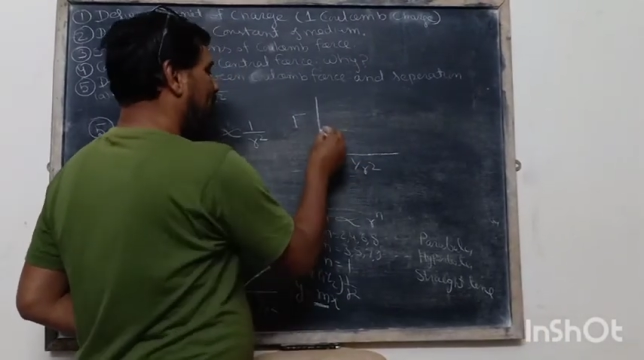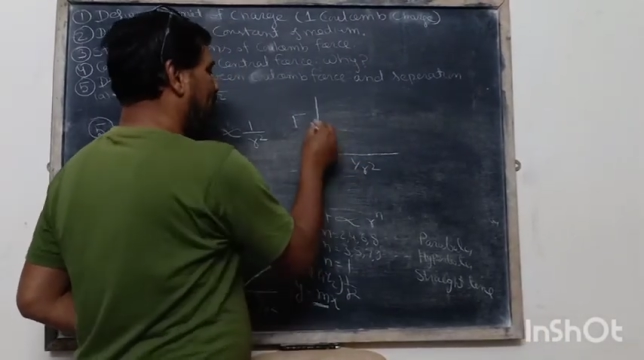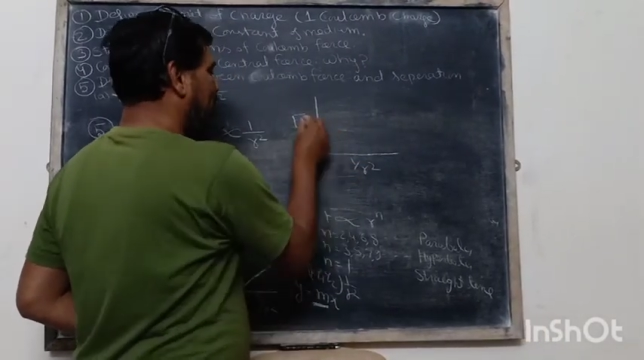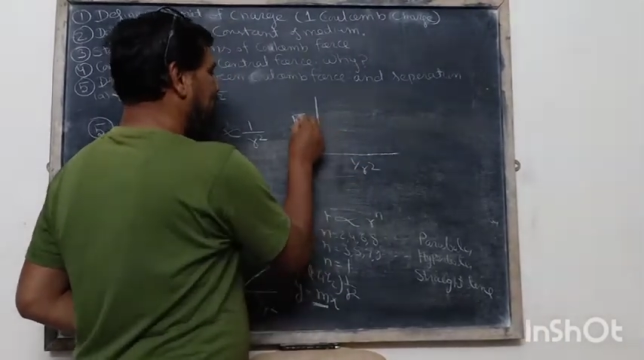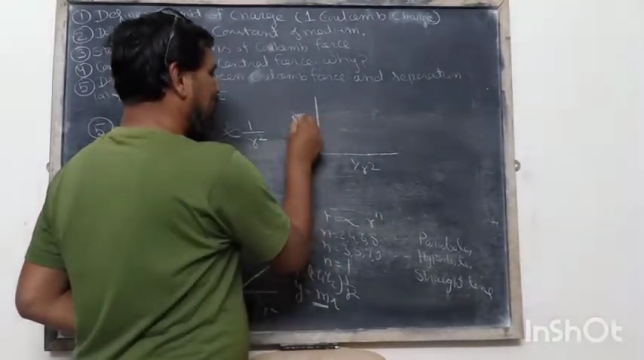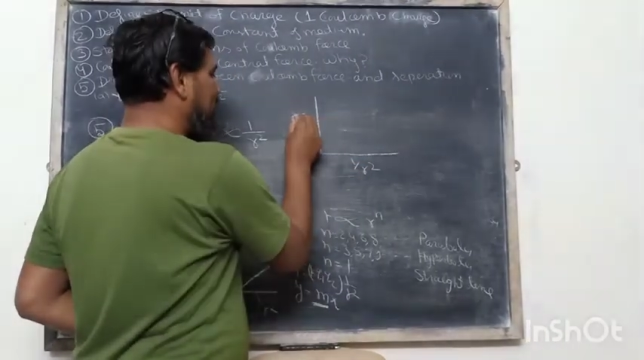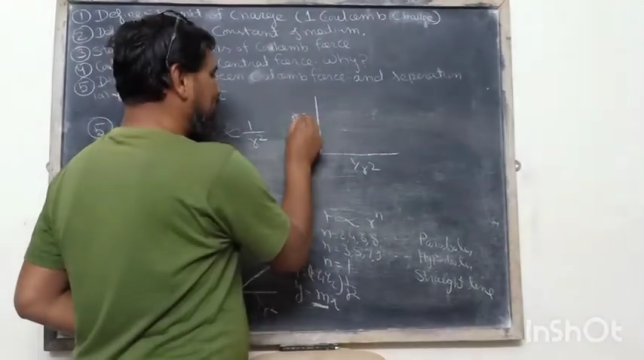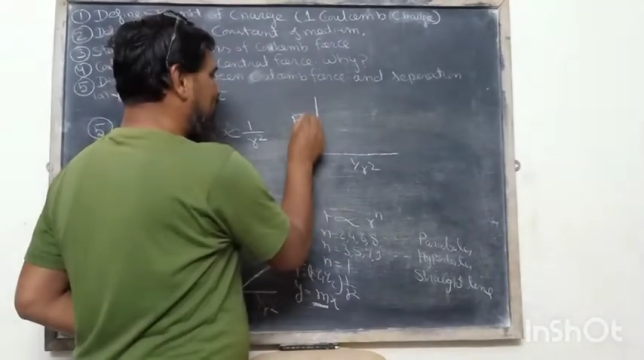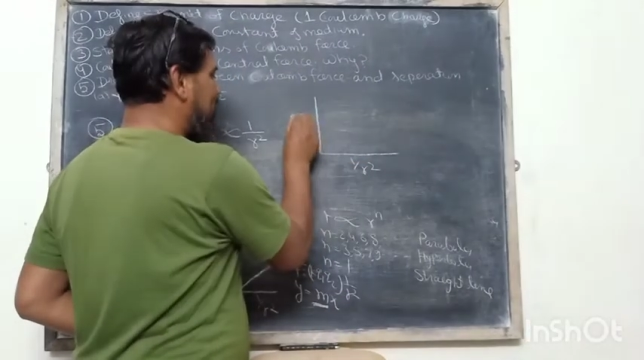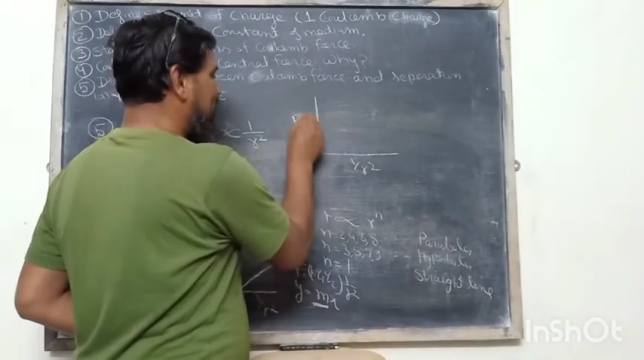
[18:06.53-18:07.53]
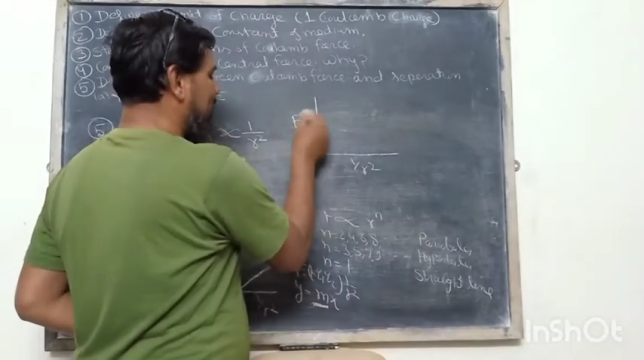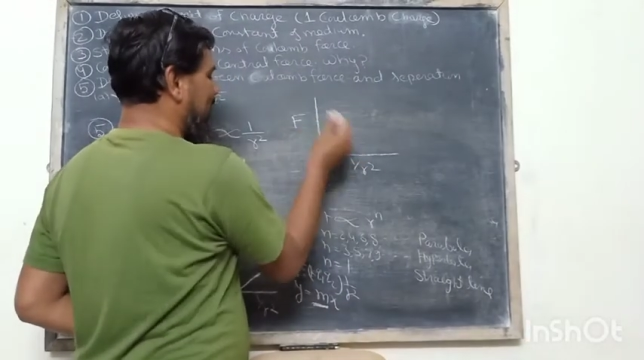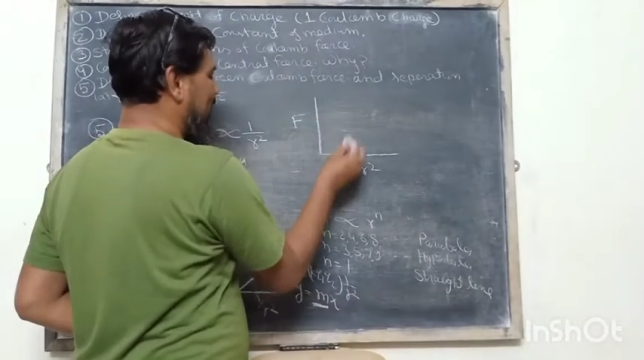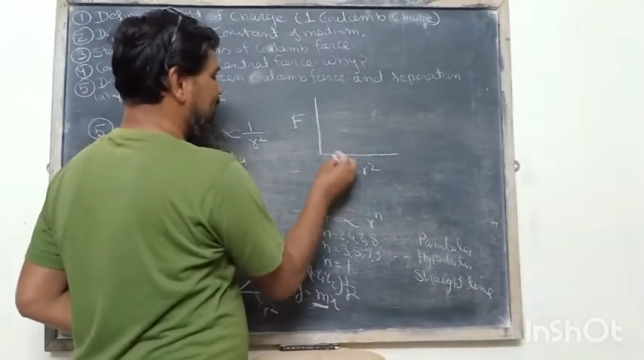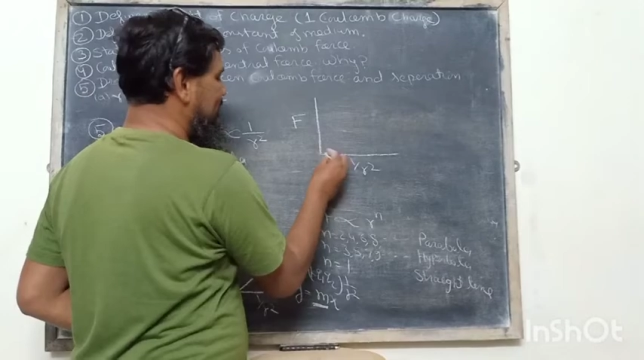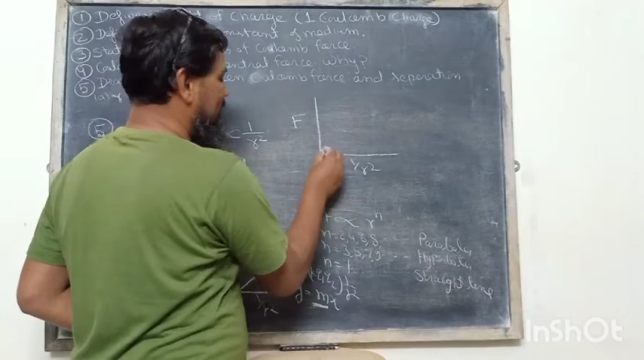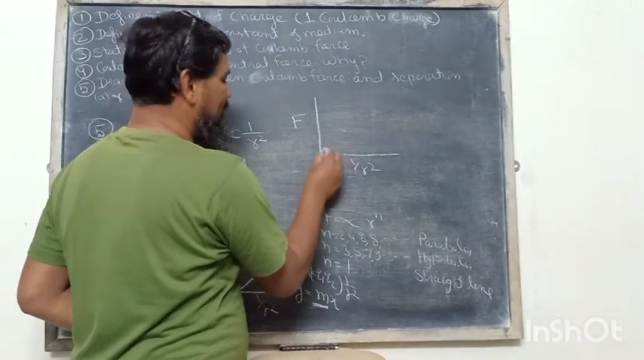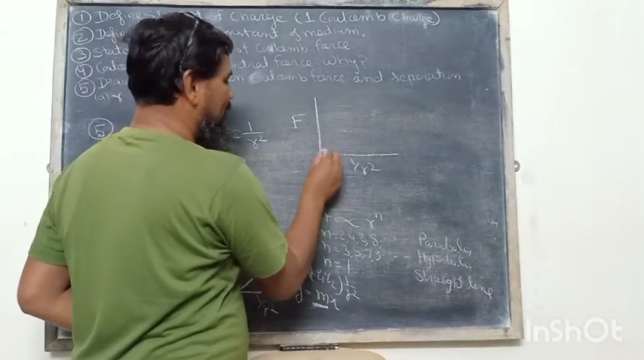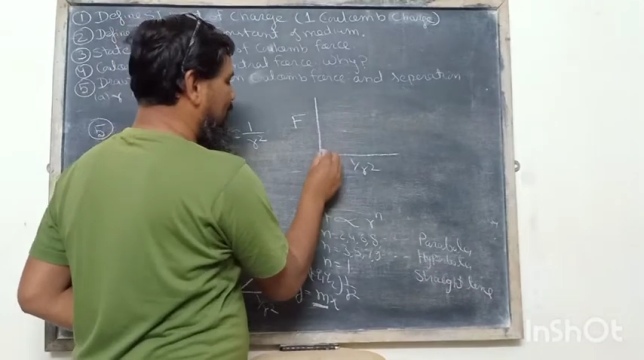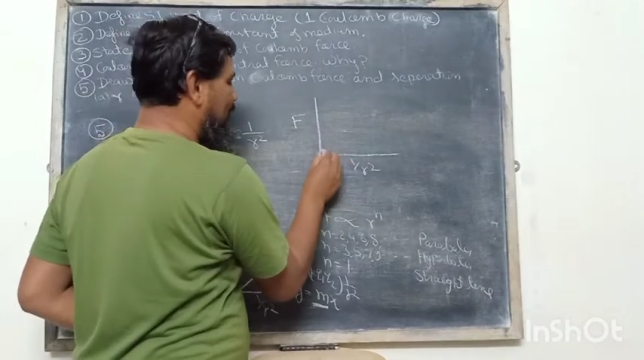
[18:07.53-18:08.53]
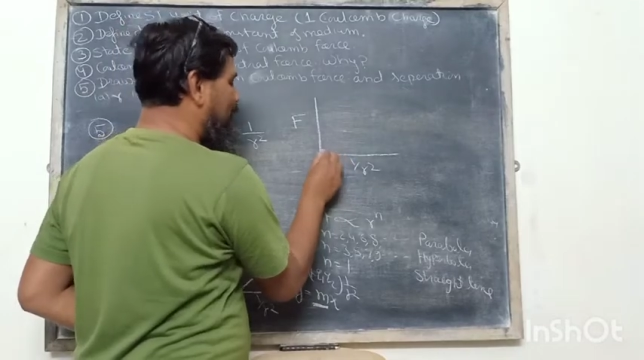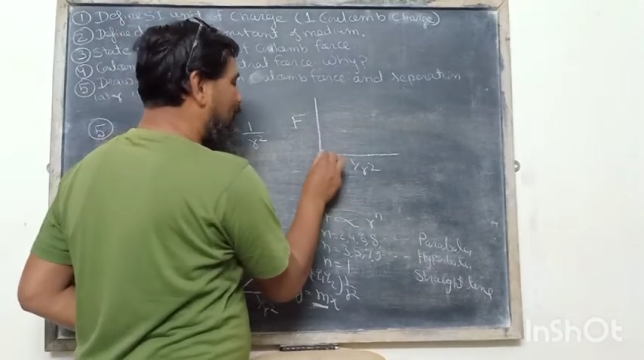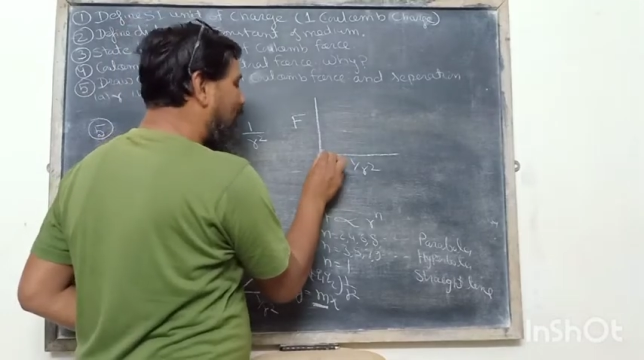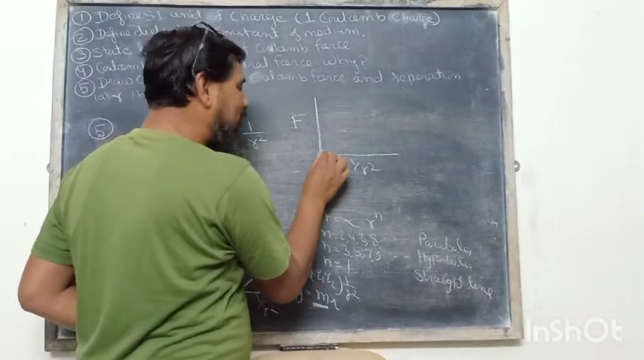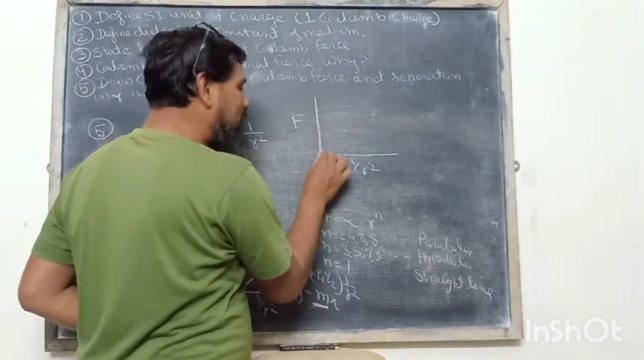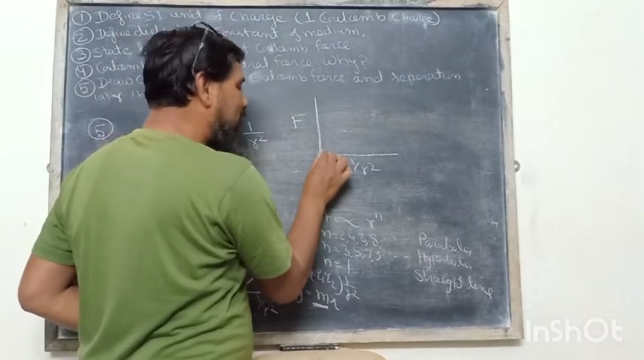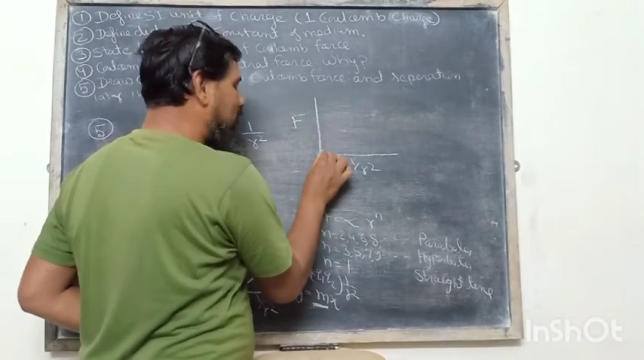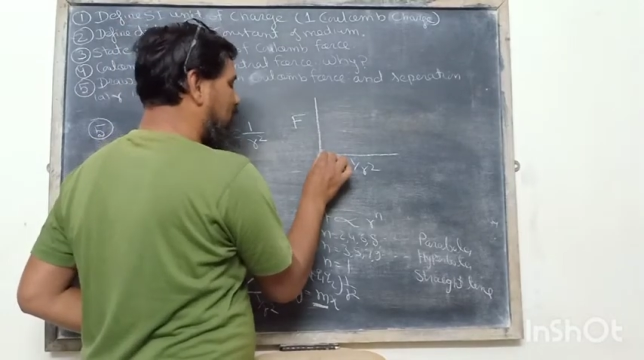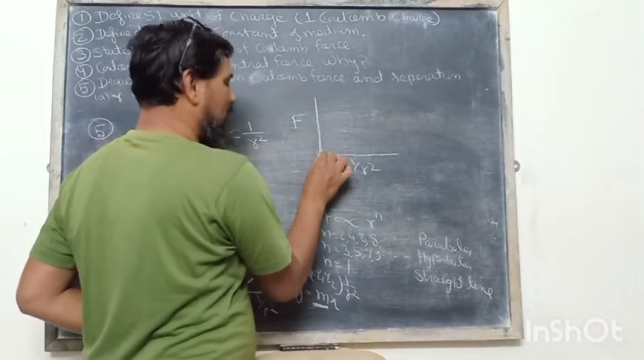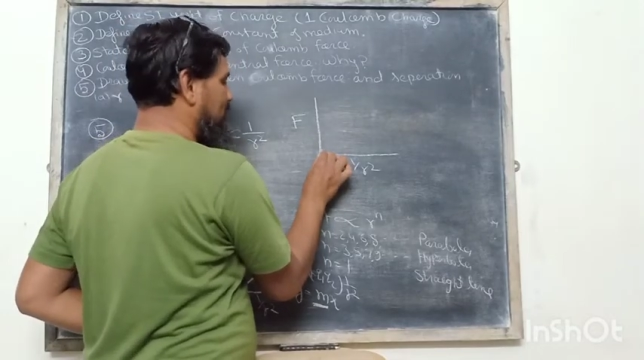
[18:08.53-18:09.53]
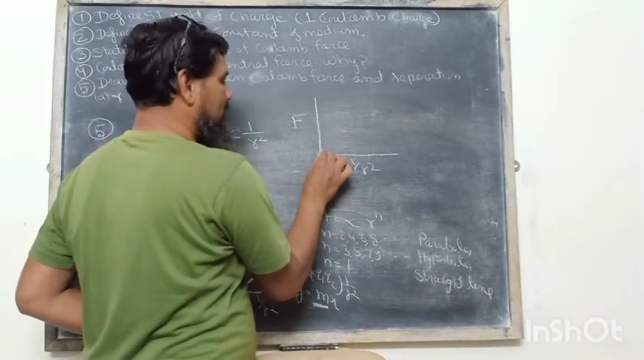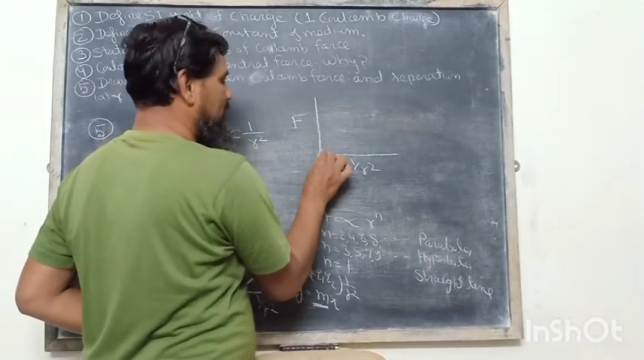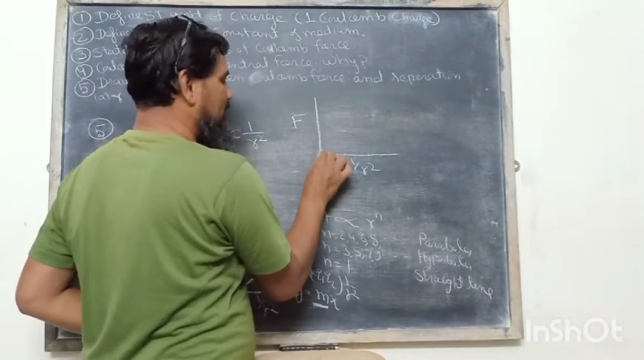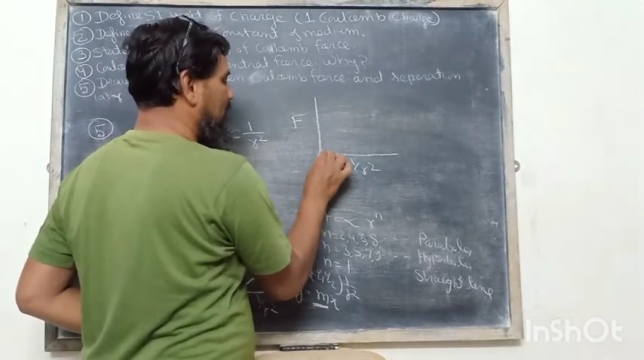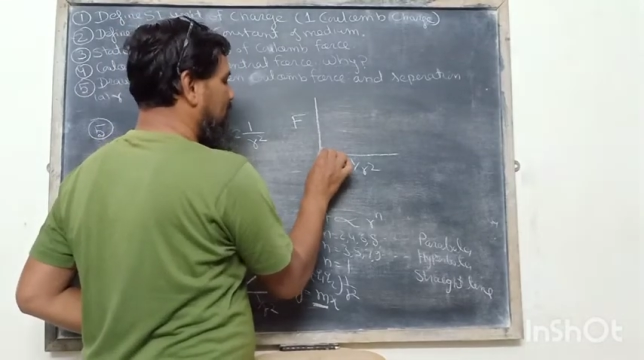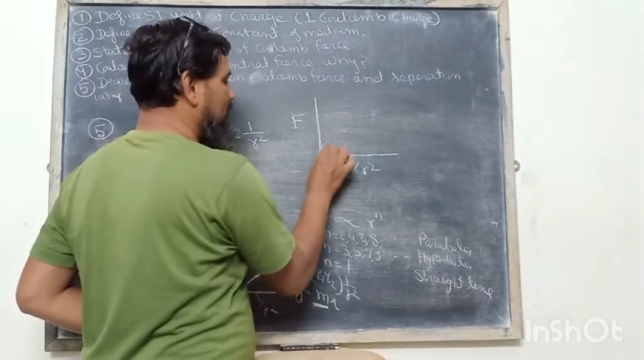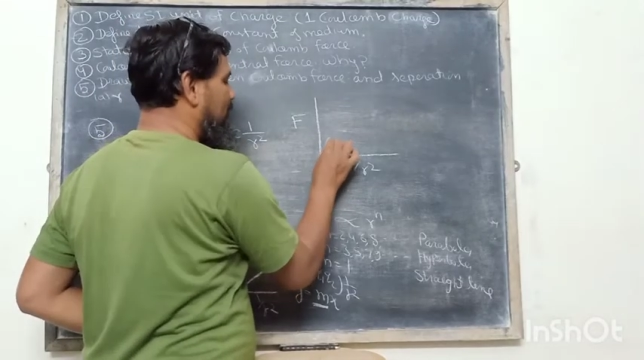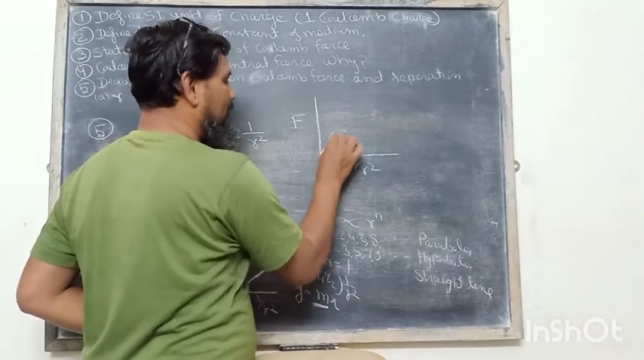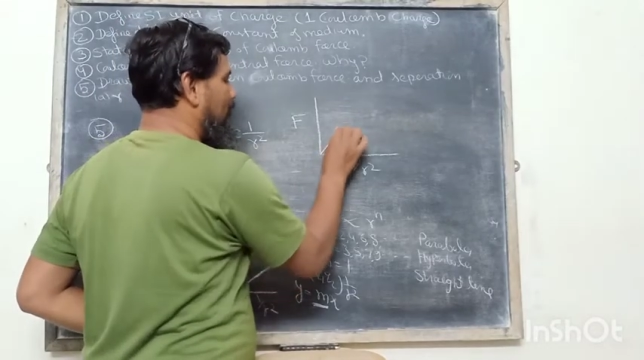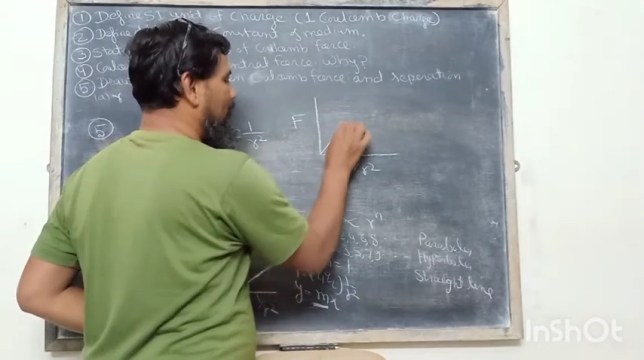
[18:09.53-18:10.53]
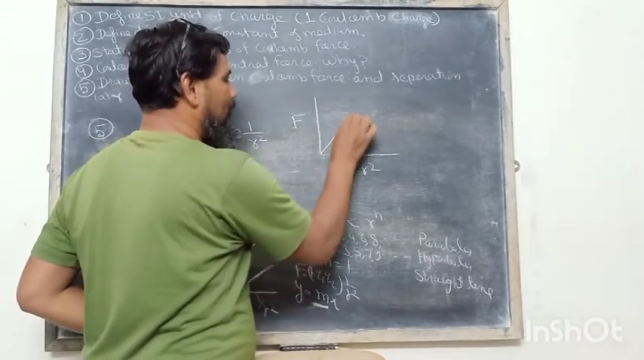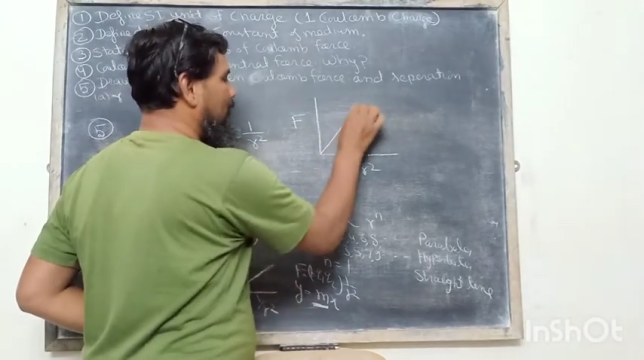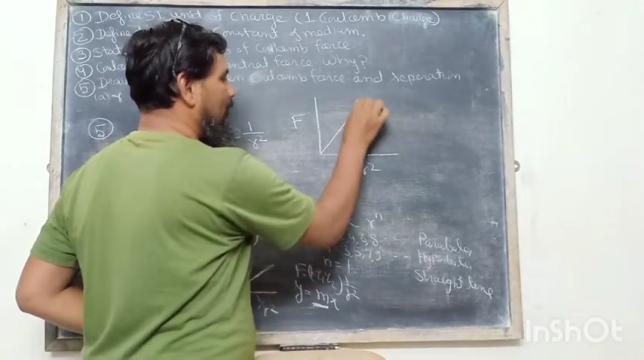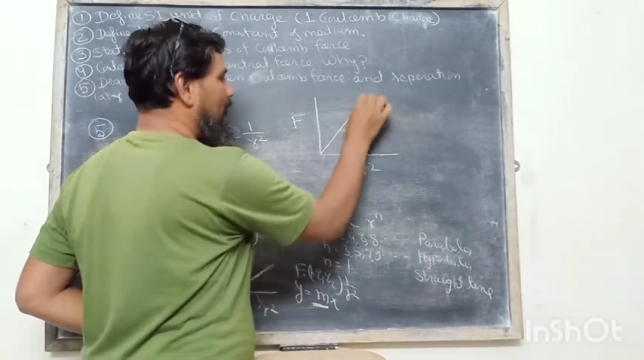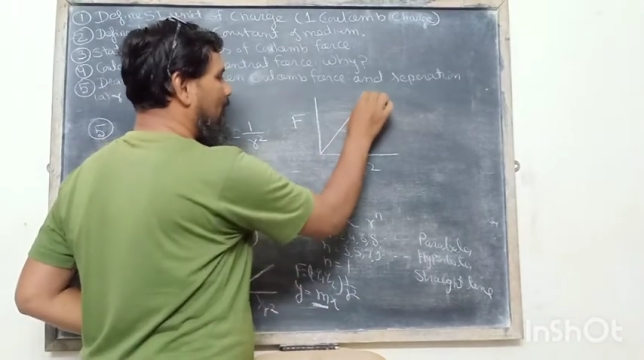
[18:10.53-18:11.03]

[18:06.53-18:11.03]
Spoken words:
And in this case, if we want to draw the curve for